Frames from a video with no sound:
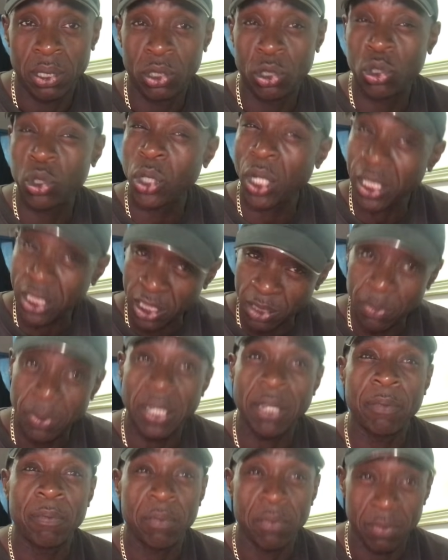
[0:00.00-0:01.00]
Trust me,
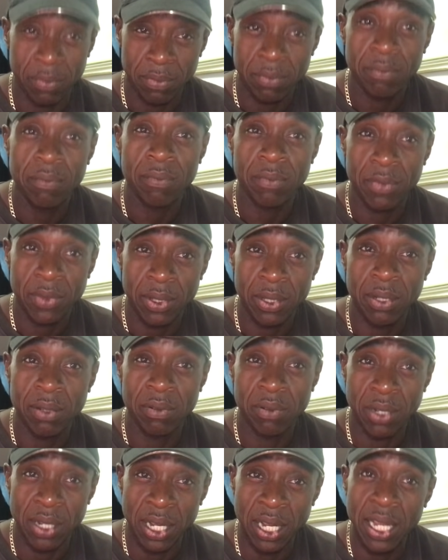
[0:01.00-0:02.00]

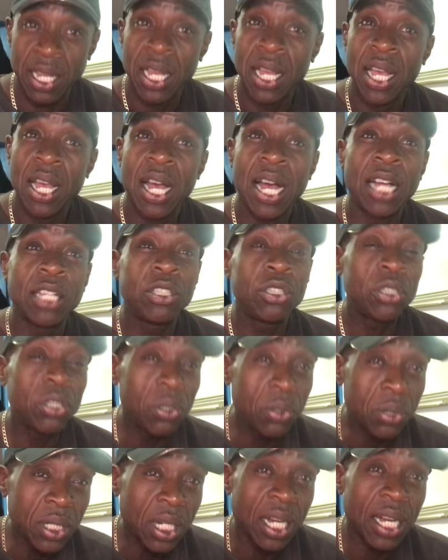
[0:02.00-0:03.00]
right? And
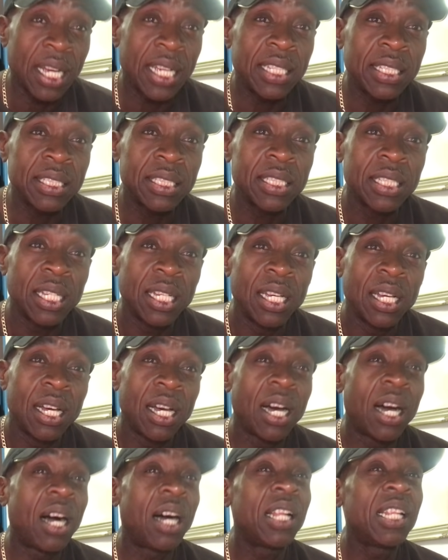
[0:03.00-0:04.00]
you guys
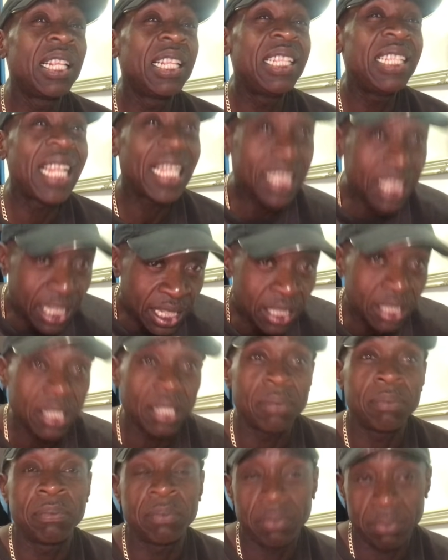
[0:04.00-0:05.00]
are letting
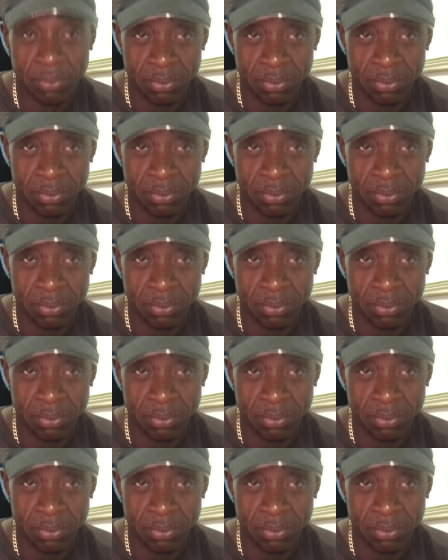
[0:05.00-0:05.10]
them.